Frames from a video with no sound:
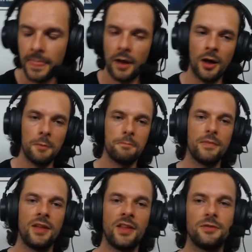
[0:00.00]
And
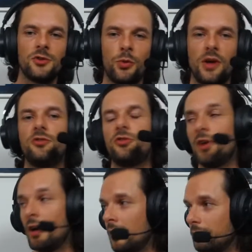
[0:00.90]
then Twitch.
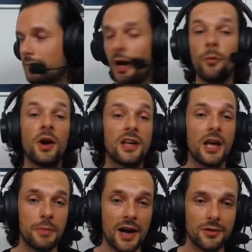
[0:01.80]
I want to
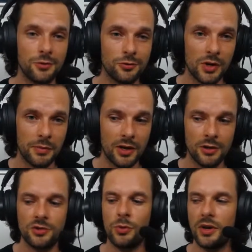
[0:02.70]
get back to streaming
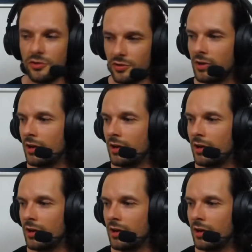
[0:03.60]
on Twitch.